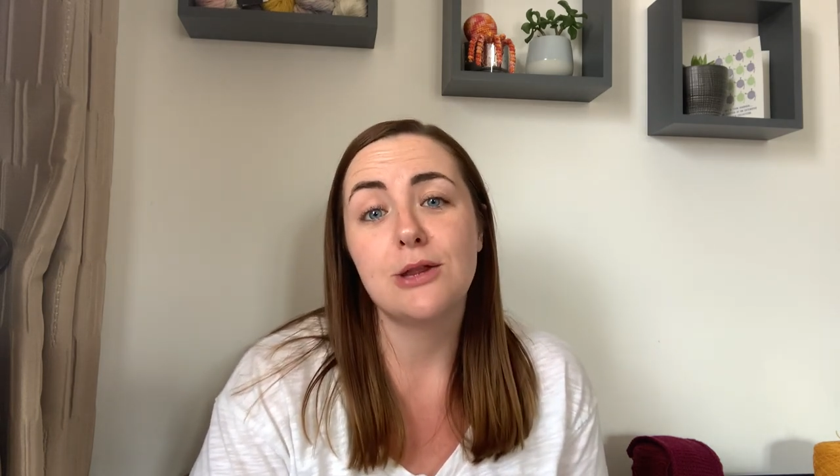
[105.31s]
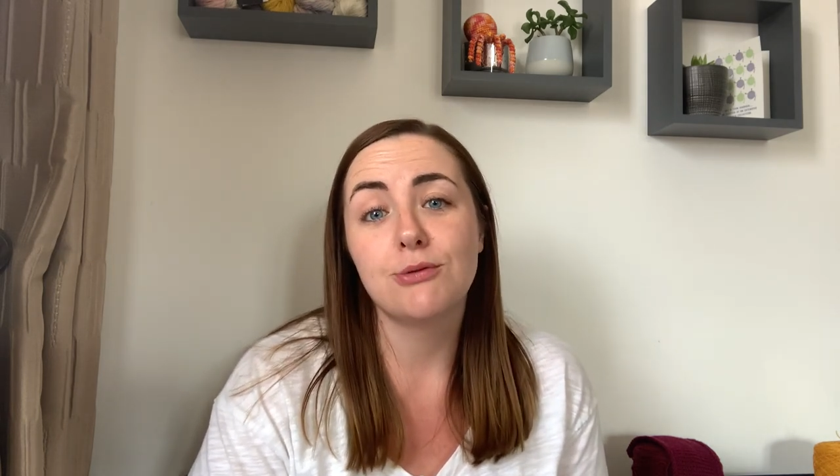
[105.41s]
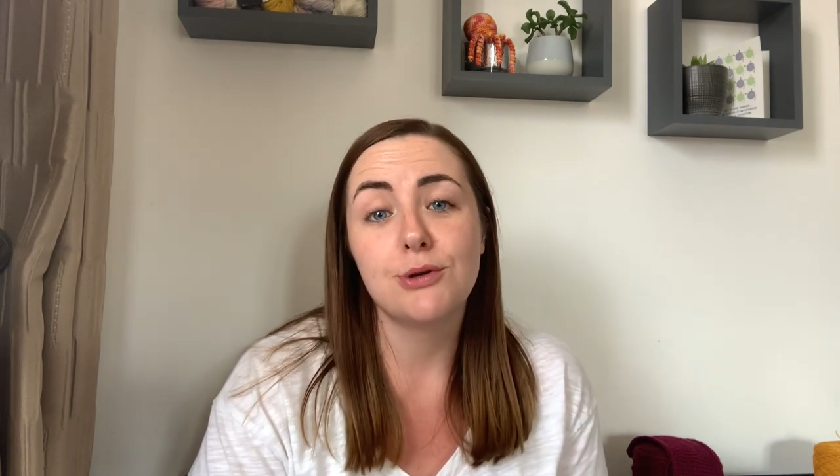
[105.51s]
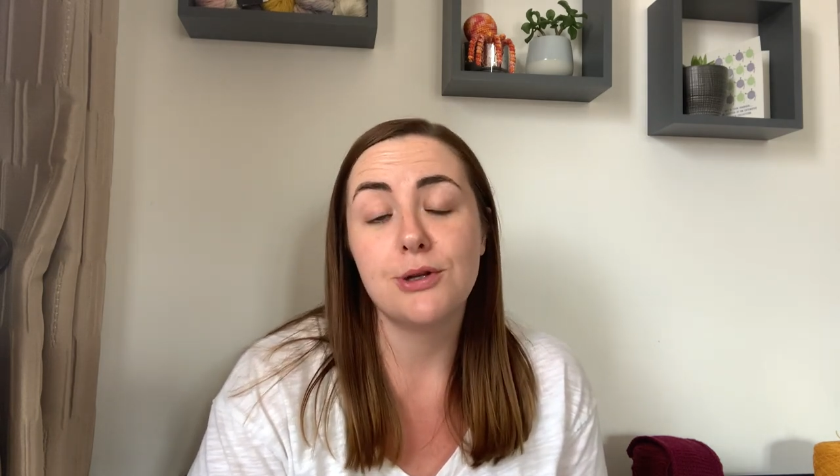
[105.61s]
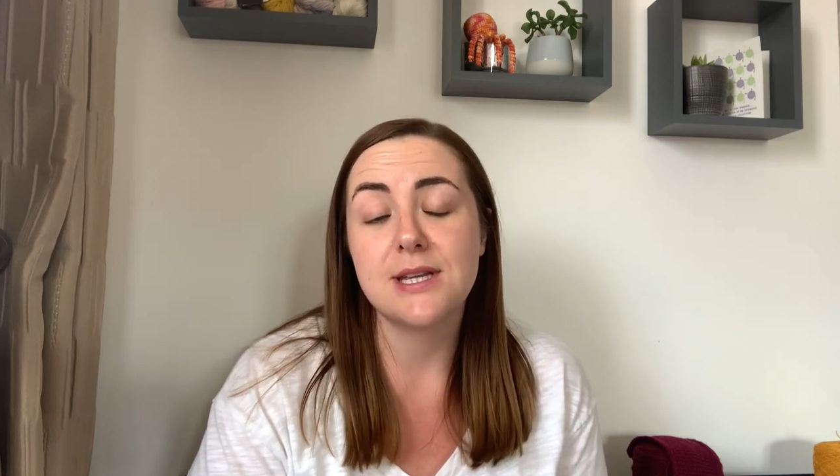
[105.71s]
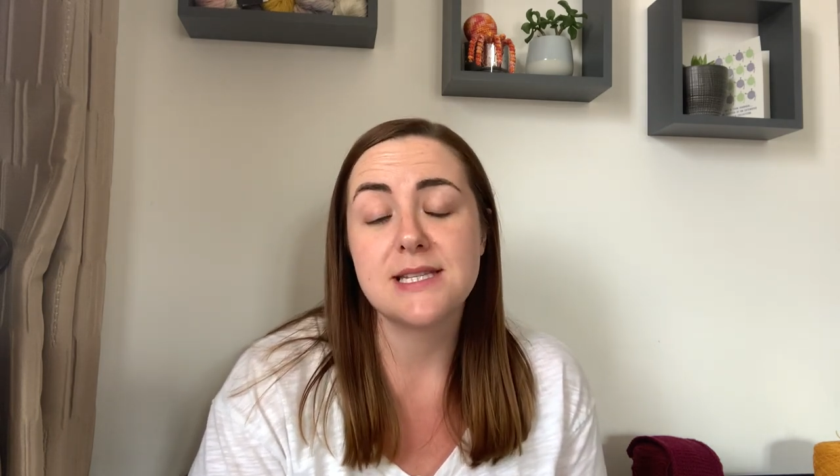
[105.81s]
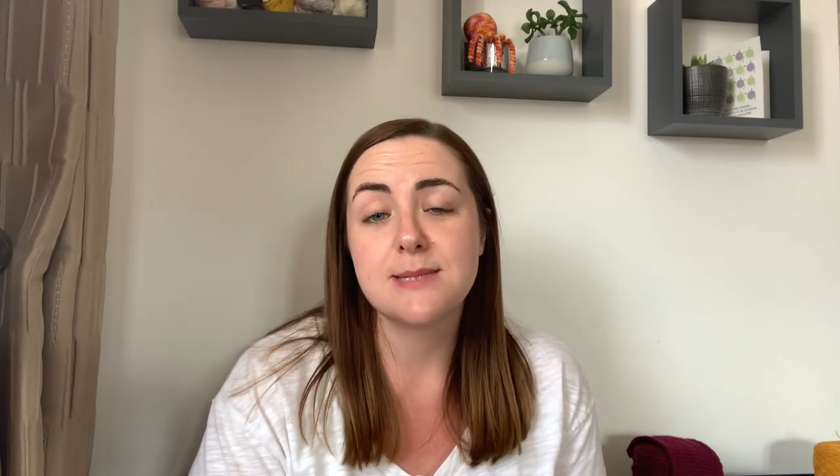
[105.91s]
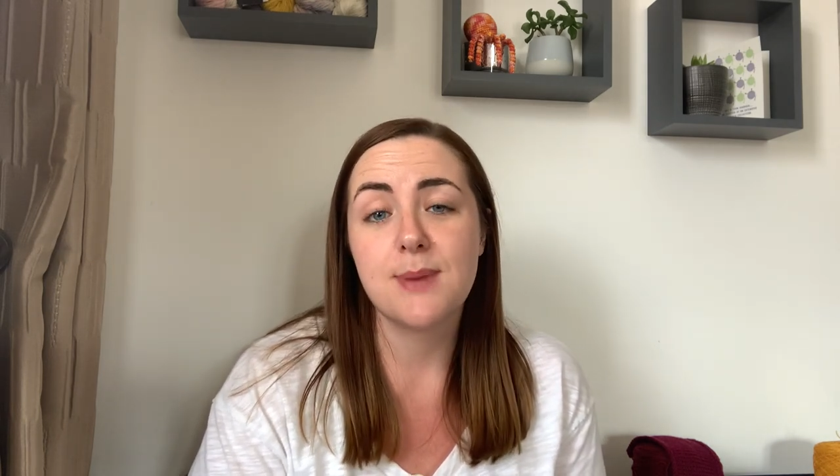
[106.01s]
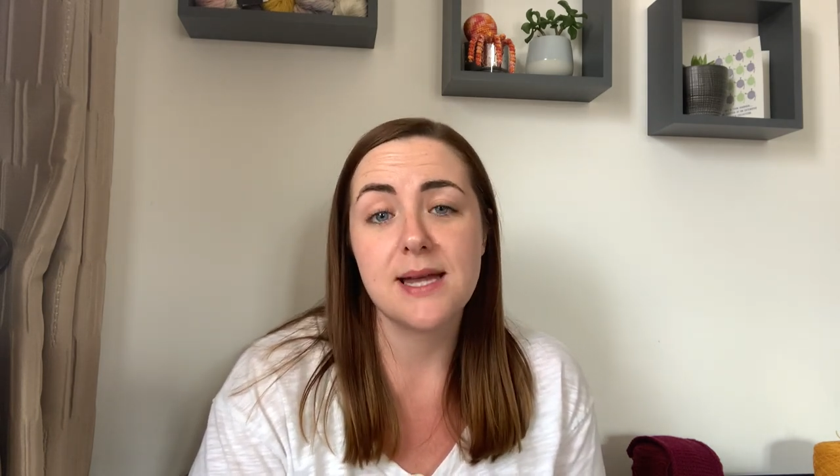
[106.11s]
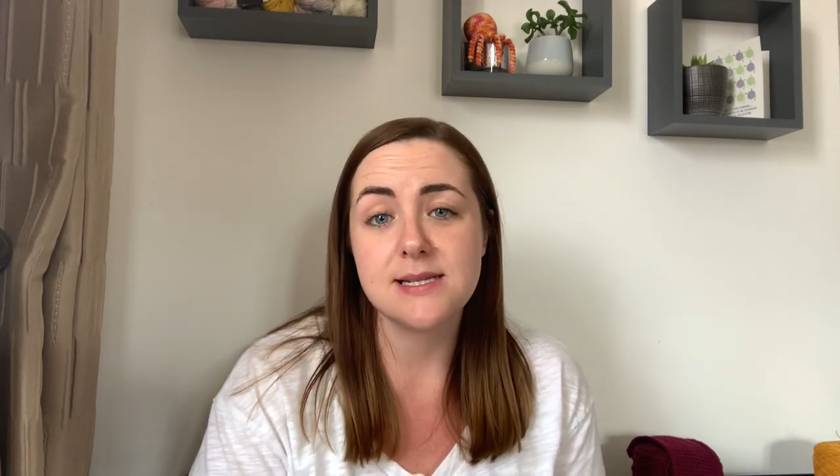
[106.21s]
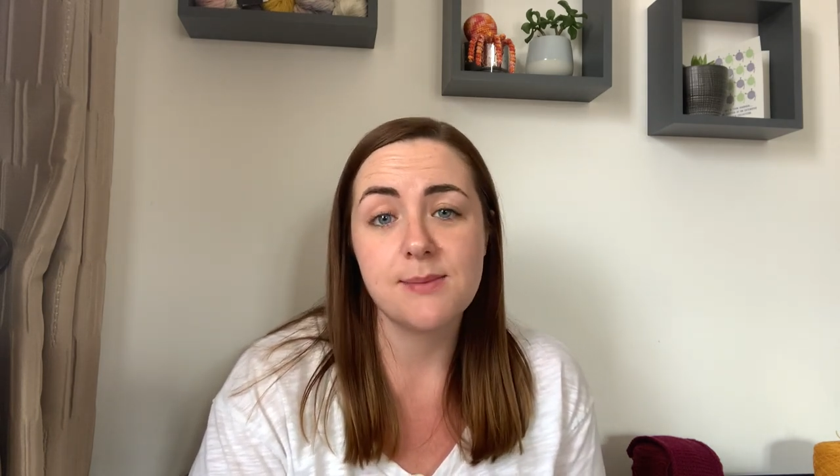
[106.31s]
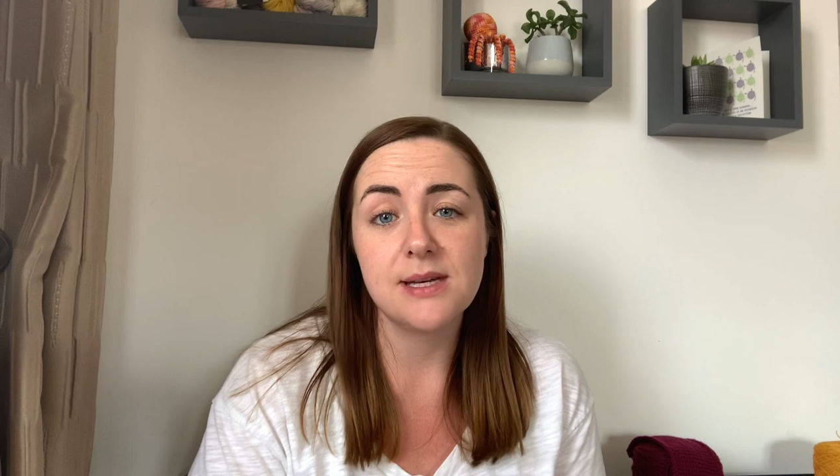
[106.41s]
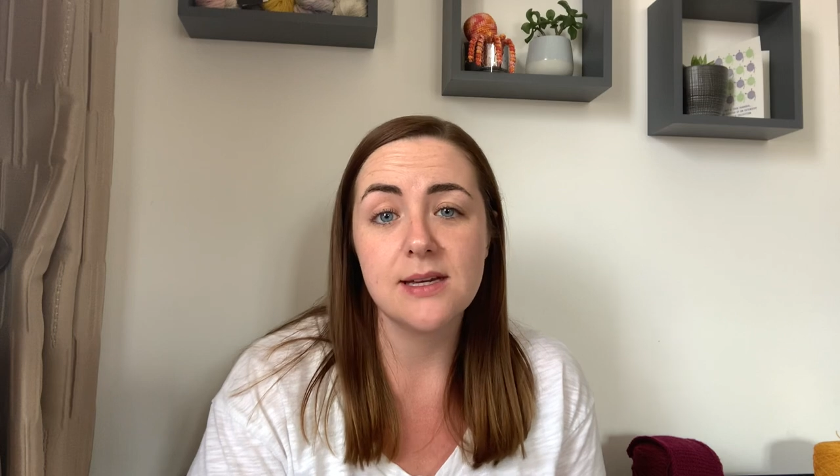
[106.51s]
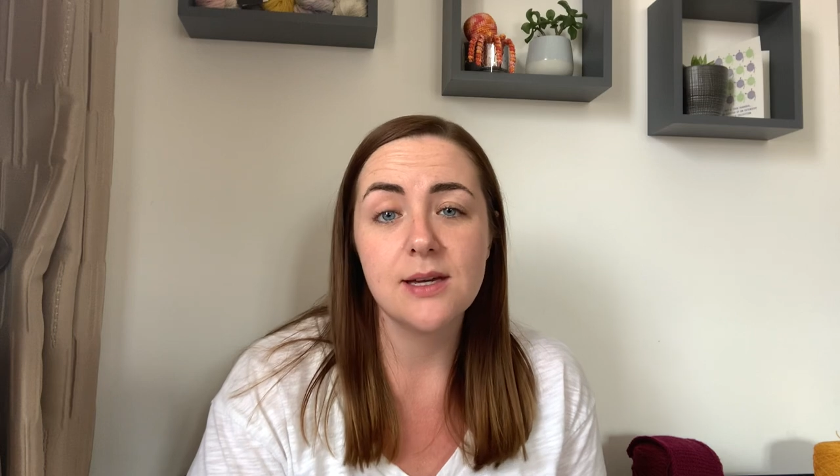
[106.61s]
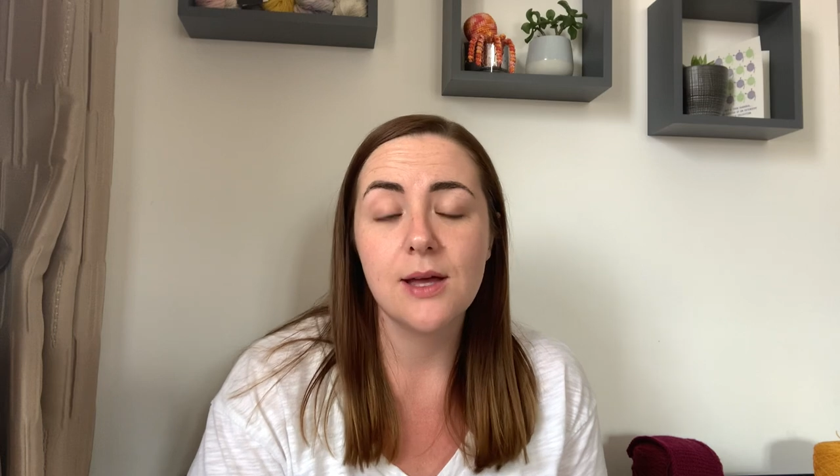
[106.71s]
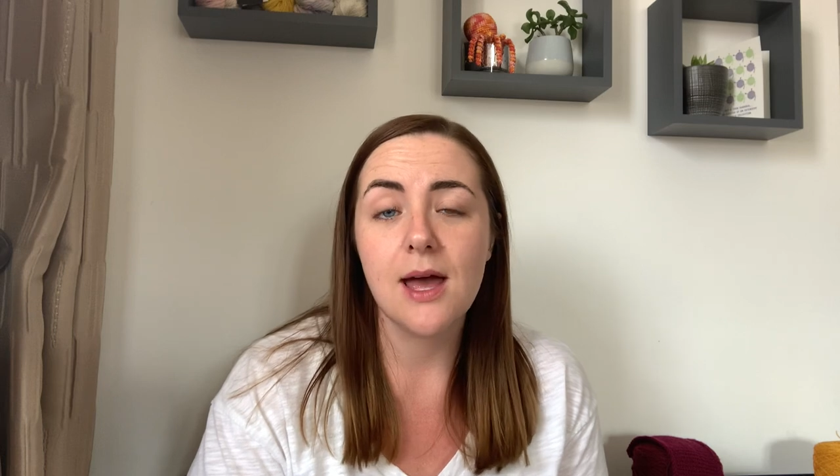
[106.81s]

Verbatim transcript: through this pandemic.